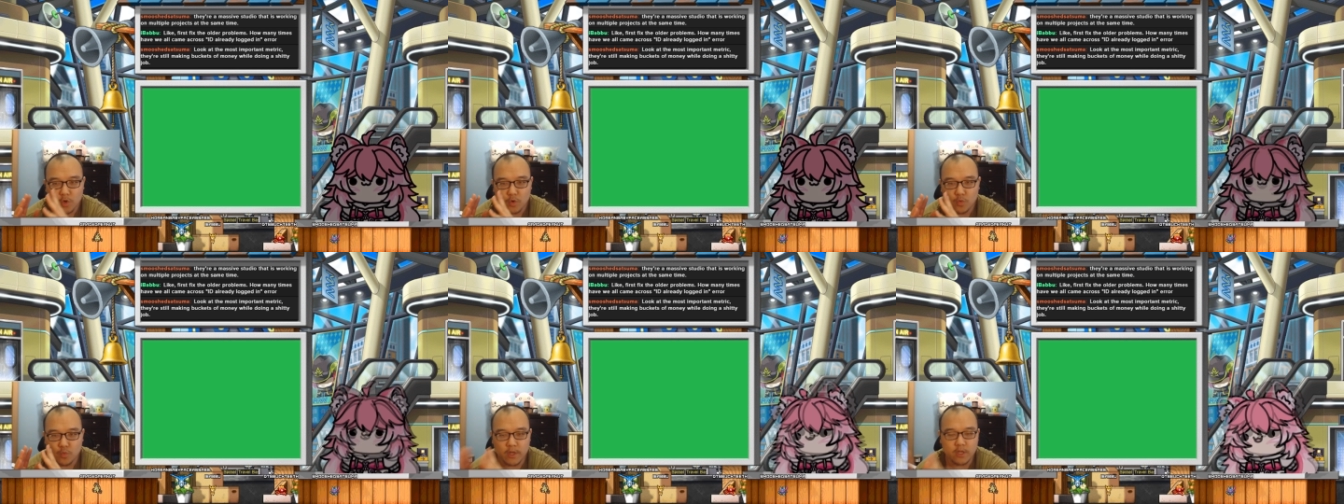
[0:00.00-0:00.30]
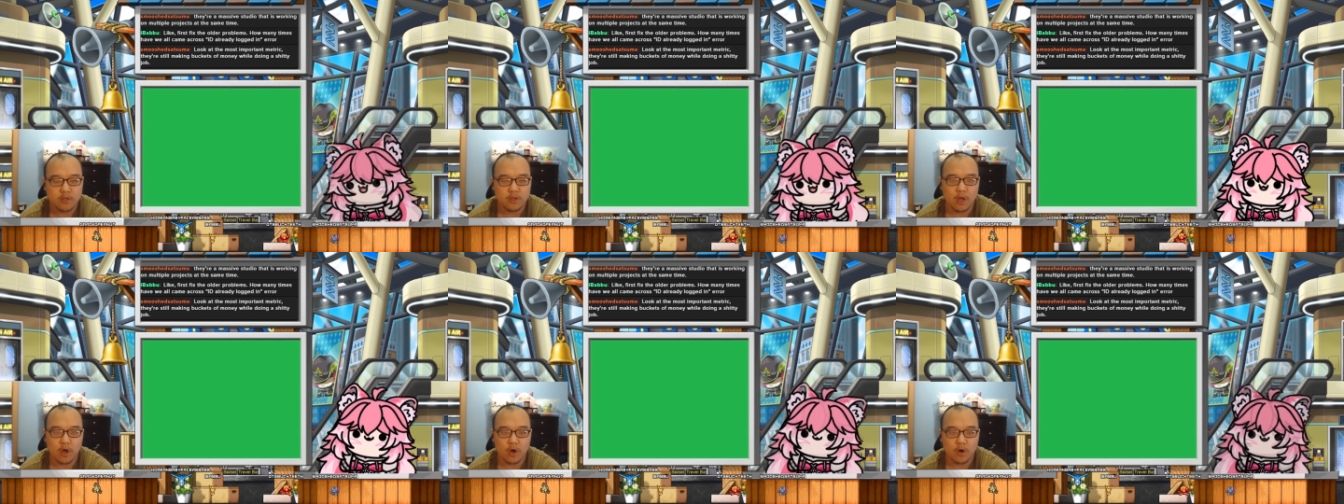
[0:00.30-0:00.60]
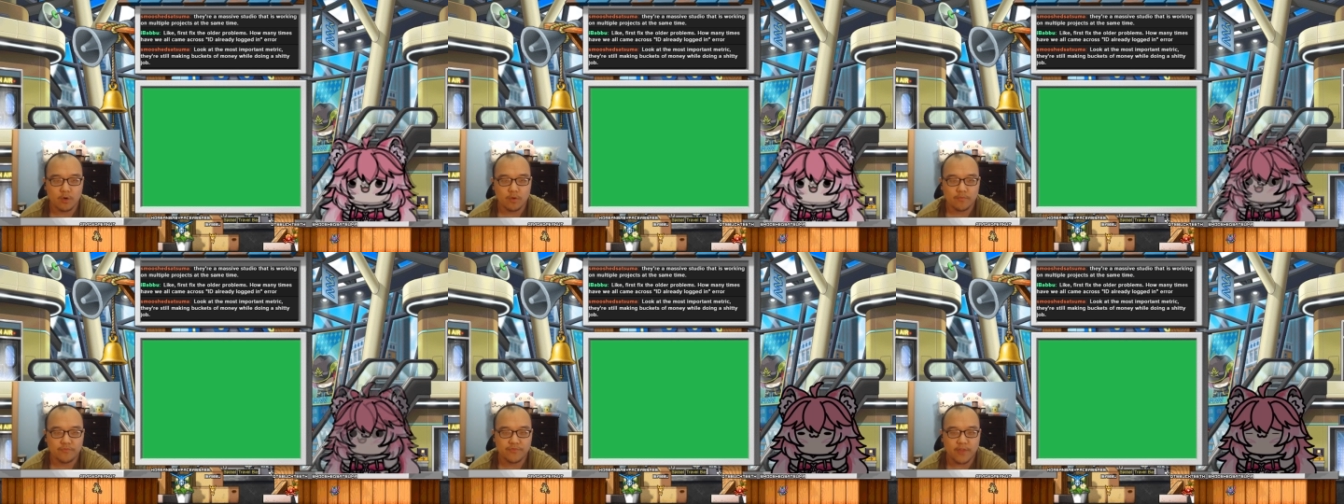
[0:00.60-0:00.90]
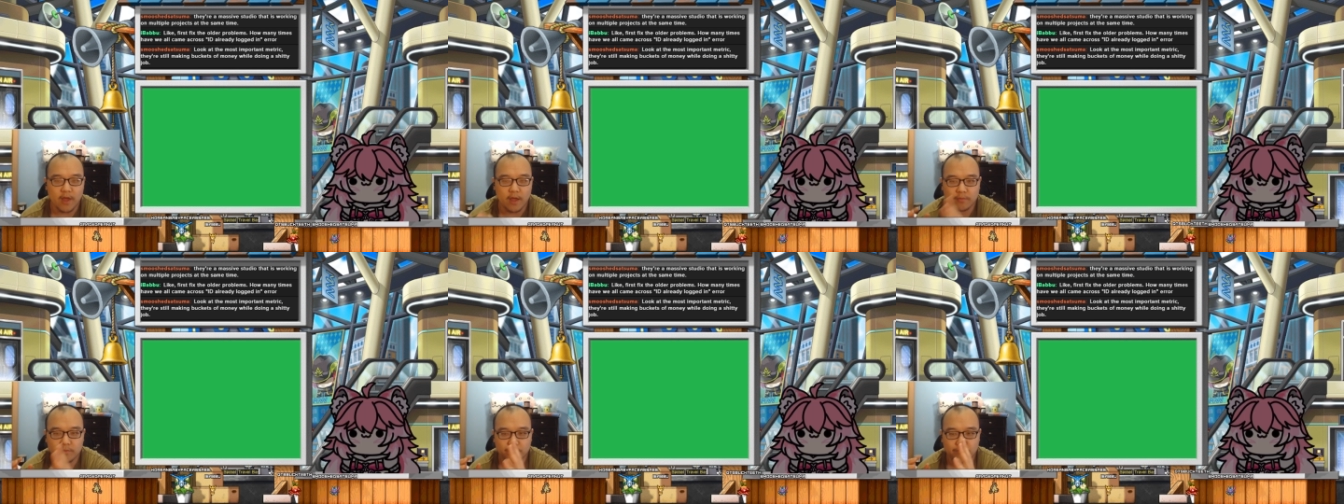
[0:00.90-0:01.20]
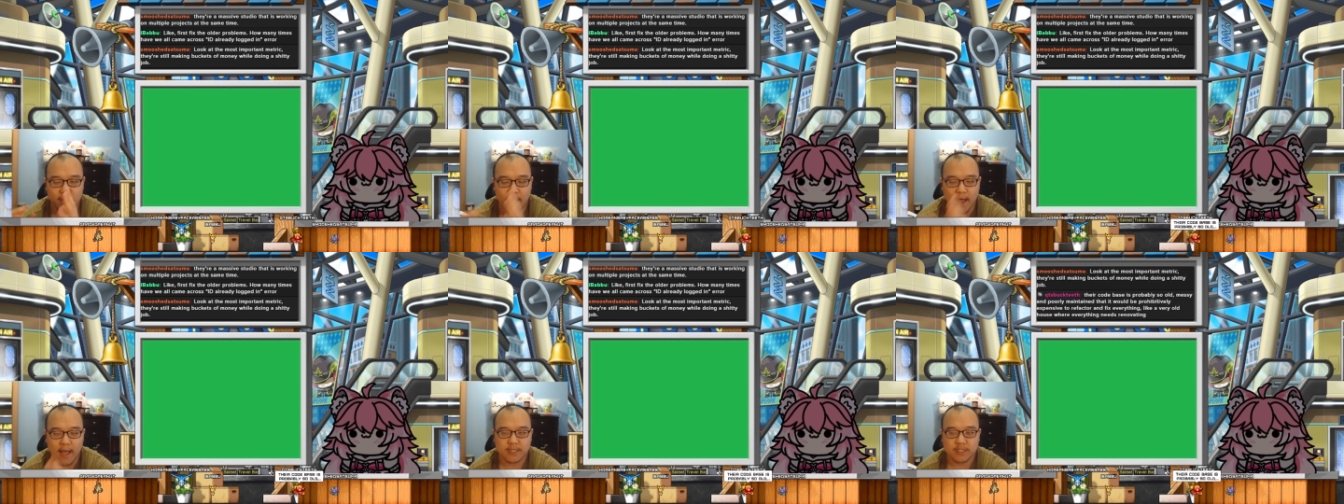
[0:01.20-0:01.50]
we know that
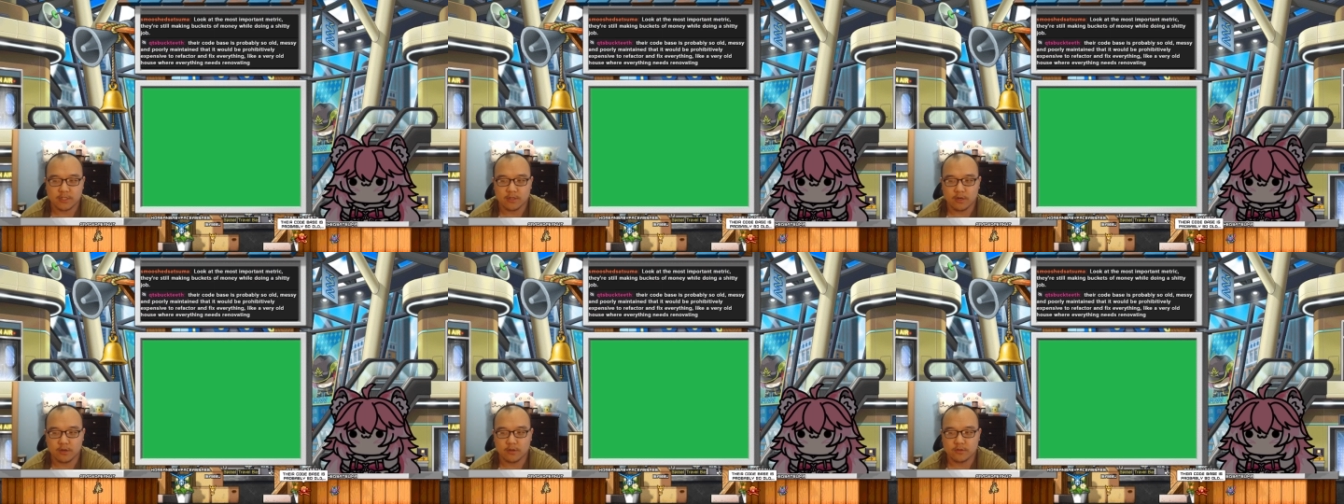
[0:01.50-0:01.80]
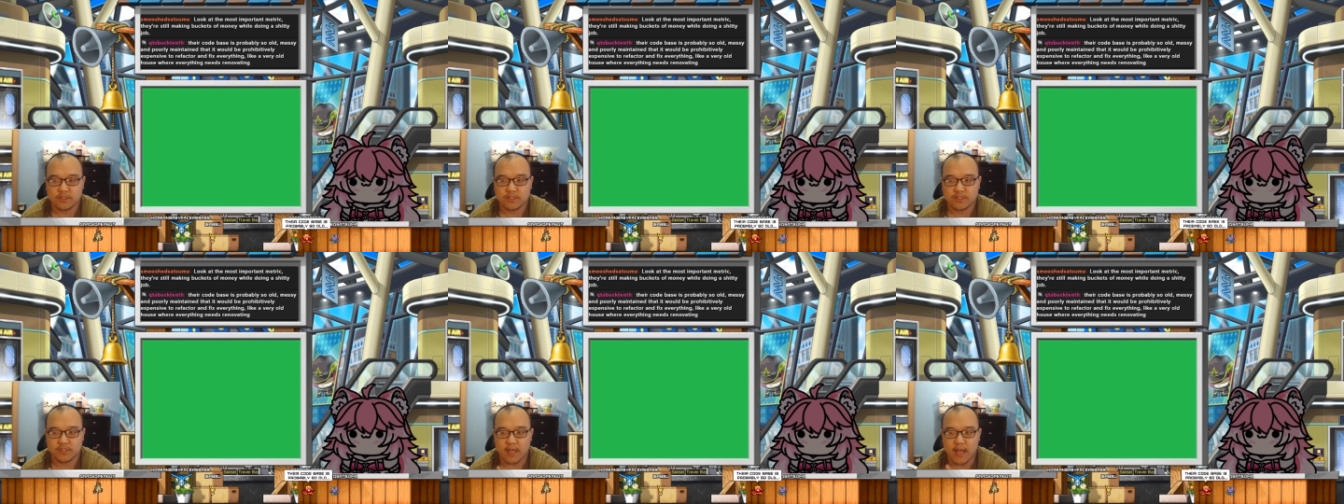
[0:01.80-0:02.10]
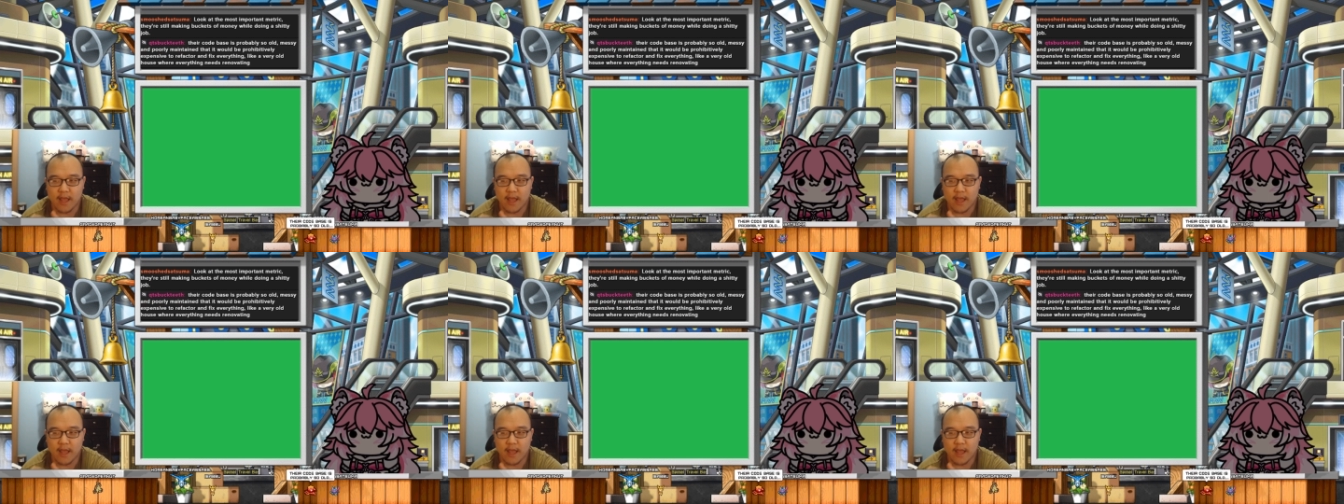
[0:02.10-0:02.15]
patch notes